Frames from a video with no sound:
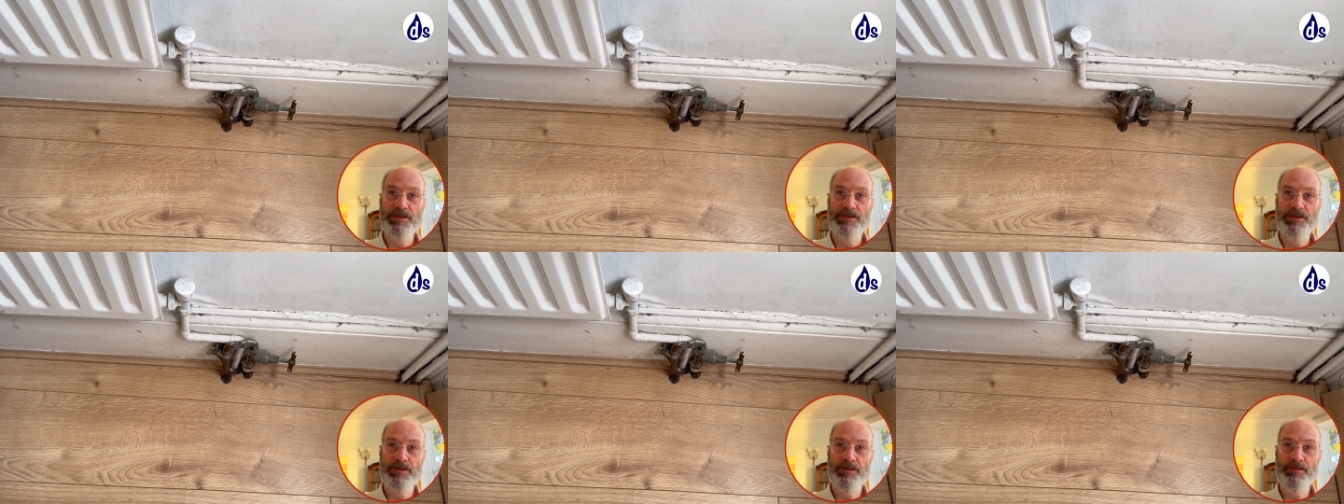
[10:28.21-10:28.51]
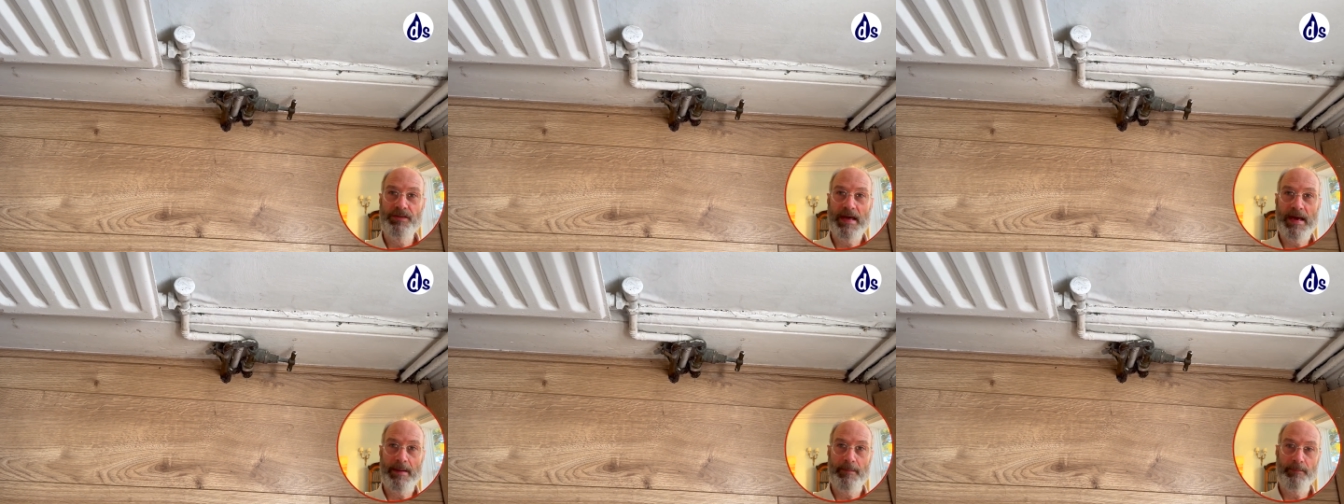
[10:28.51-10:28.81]
do
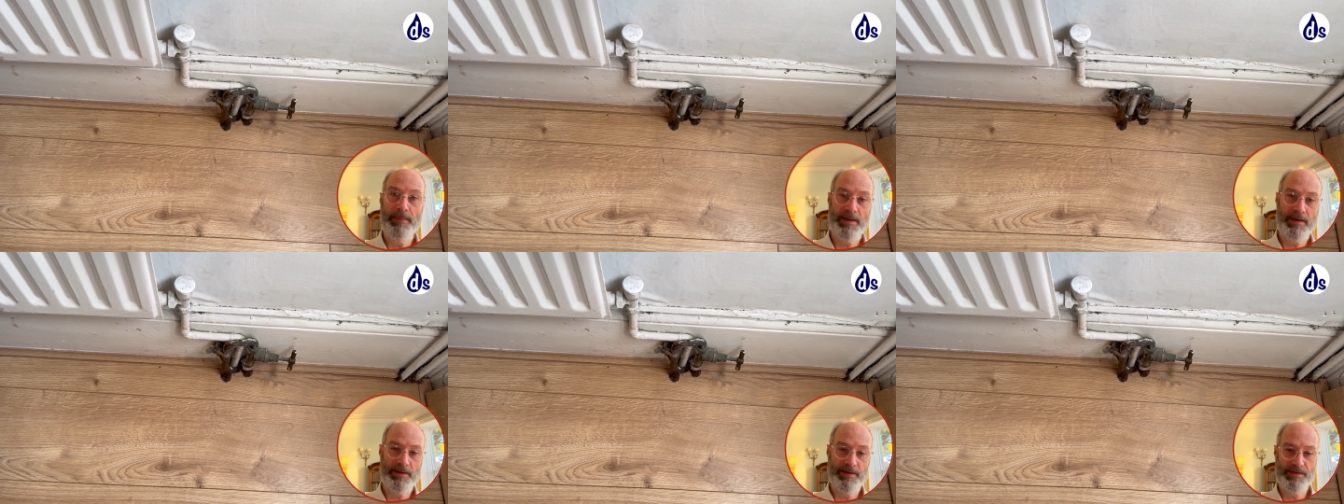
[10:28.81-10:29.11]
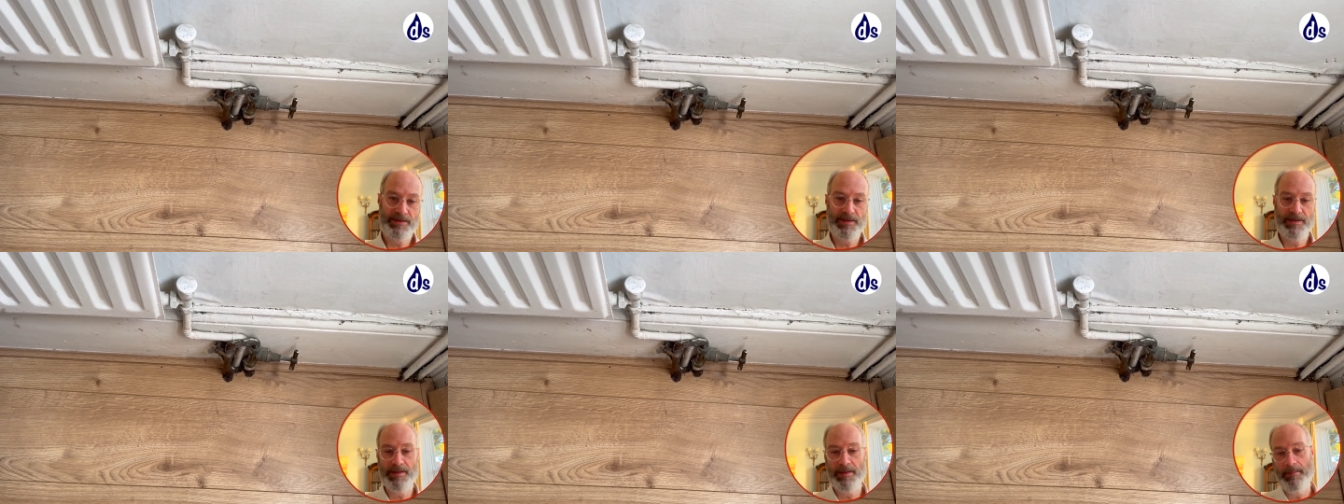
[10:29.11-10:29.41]
that
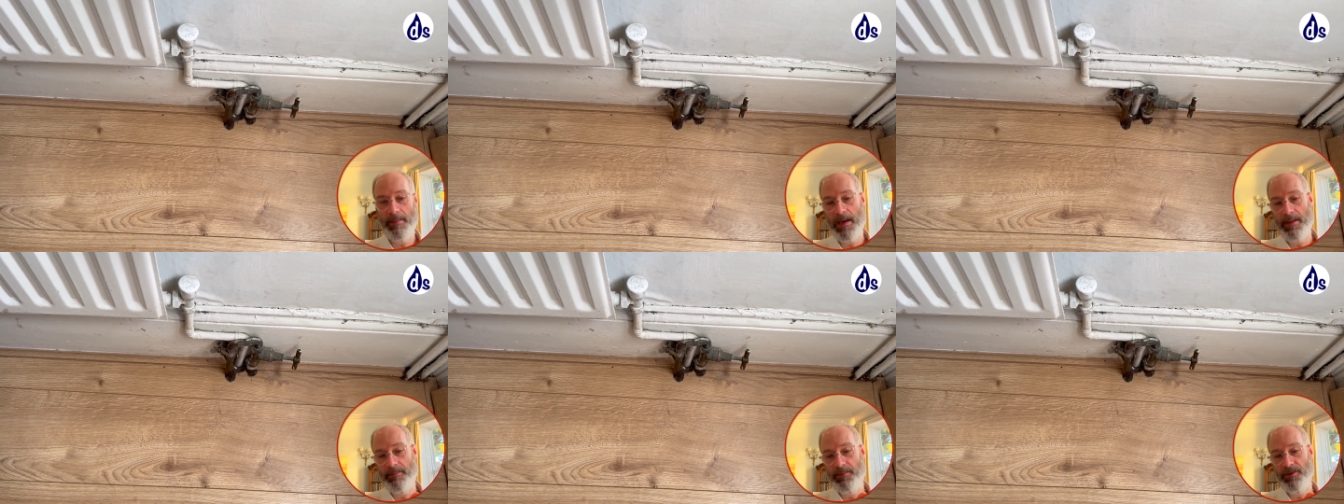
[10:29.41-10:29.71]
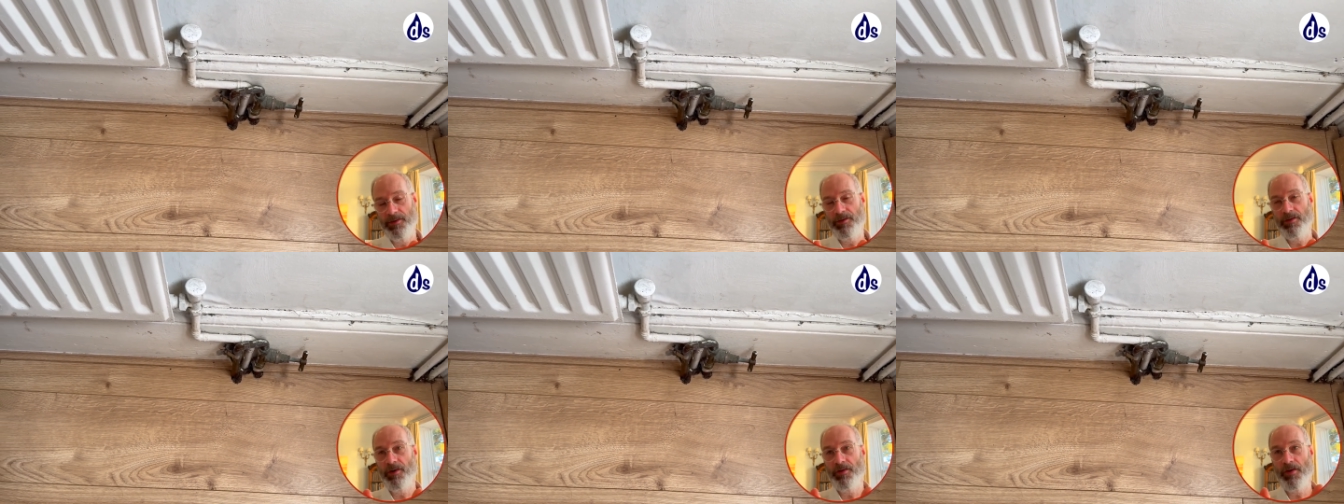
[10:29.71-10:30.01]
because at the moment
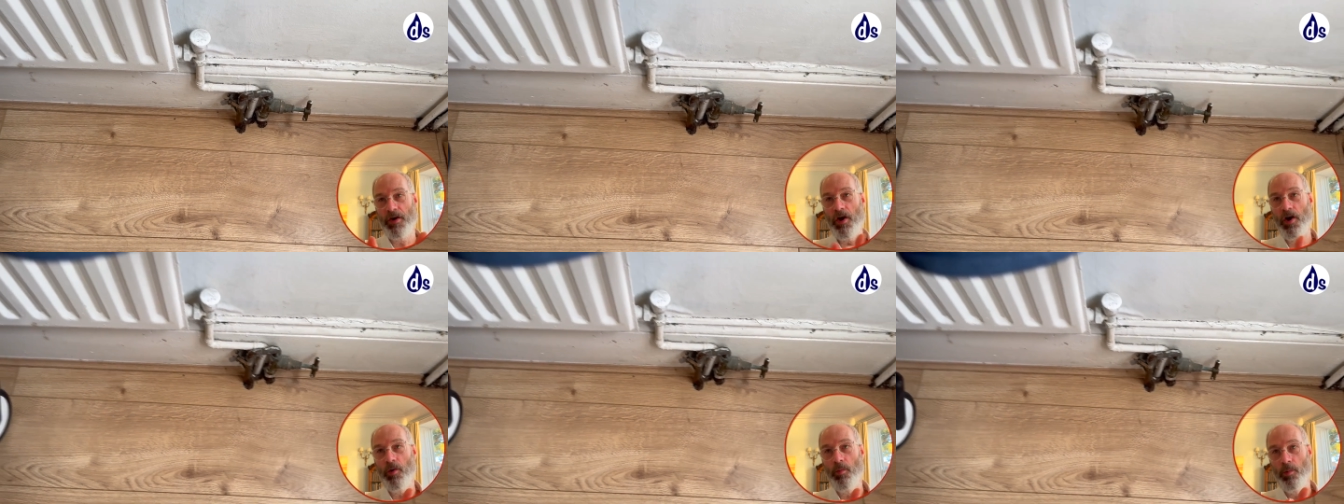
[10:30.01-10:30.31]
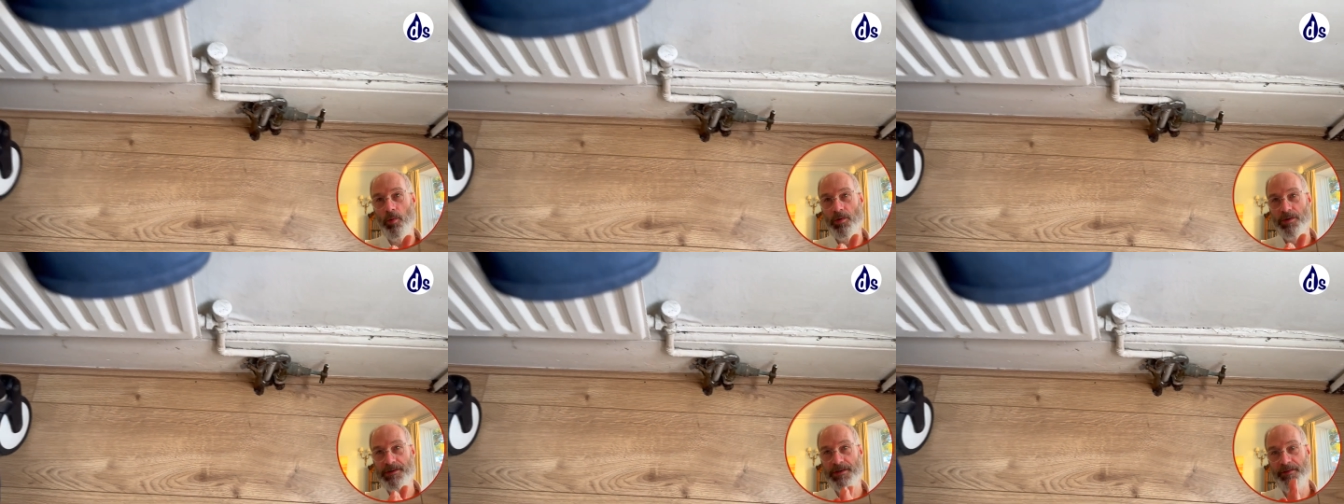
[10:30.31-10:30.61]
you've got the hot
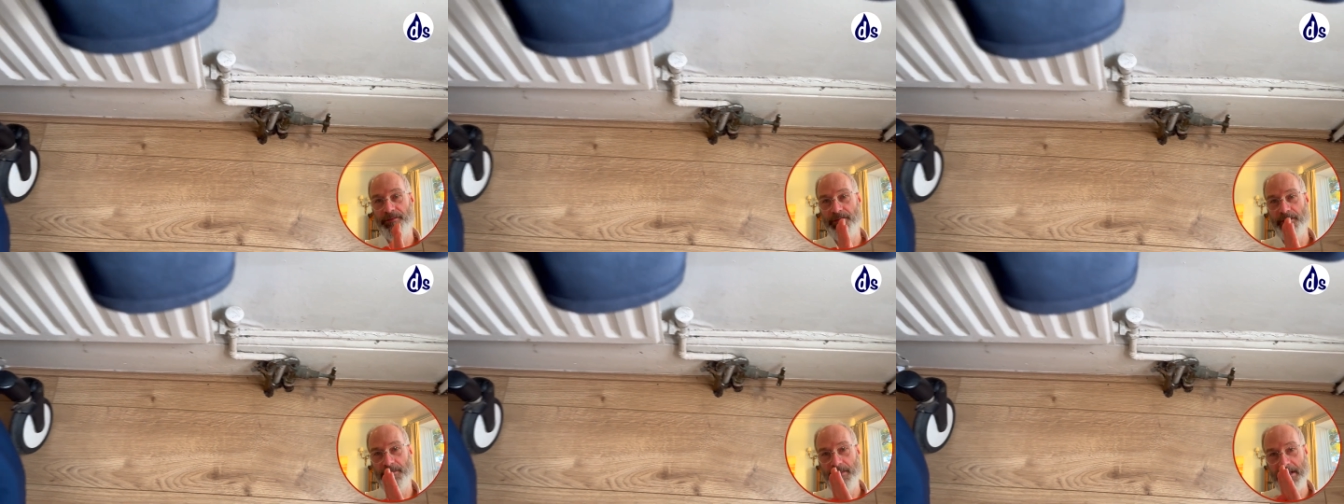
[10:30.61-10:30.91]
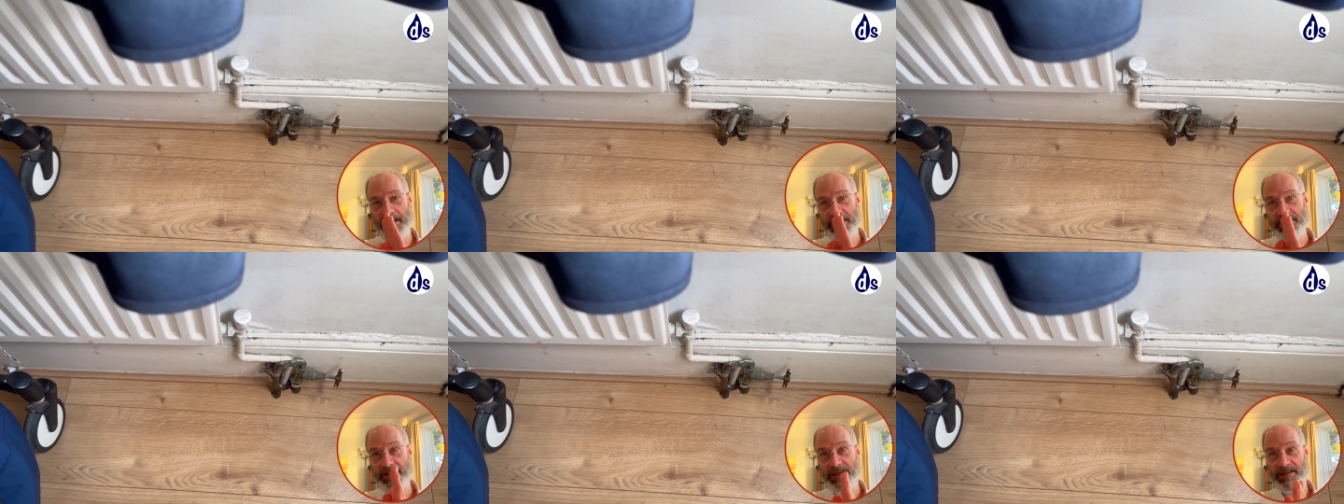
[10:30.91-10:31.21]
water from the
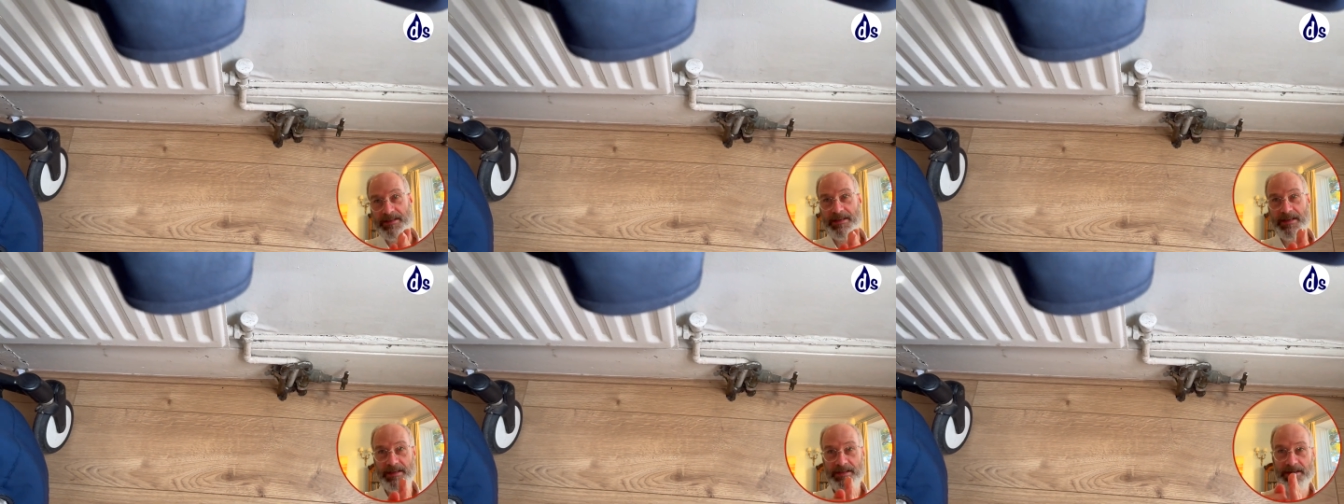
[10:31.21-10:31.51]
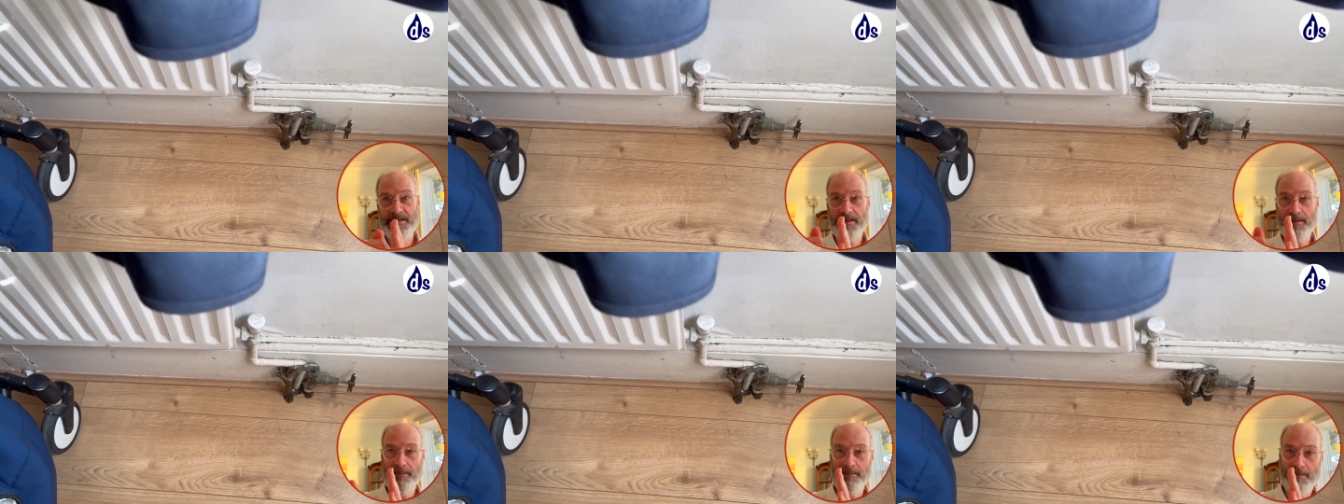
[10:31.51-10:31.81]
heating
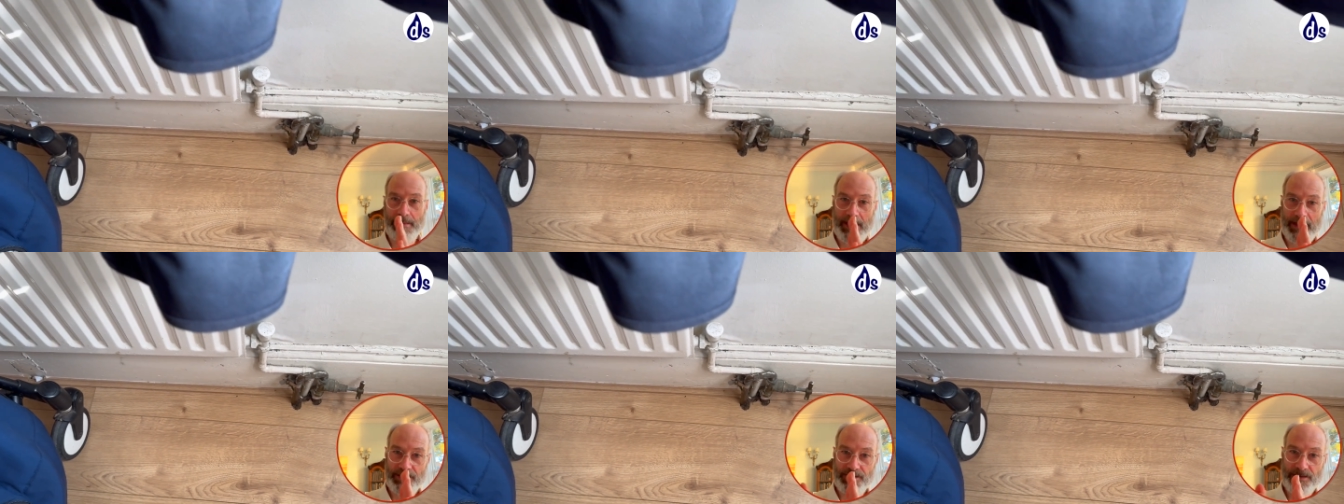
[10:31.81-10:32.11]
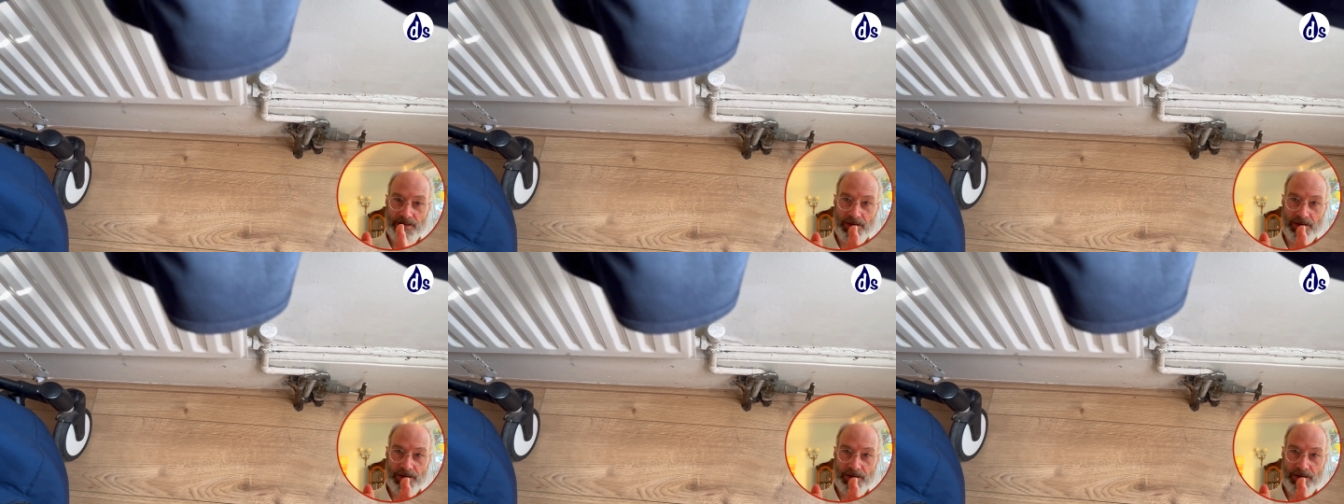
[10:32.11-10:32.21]
system next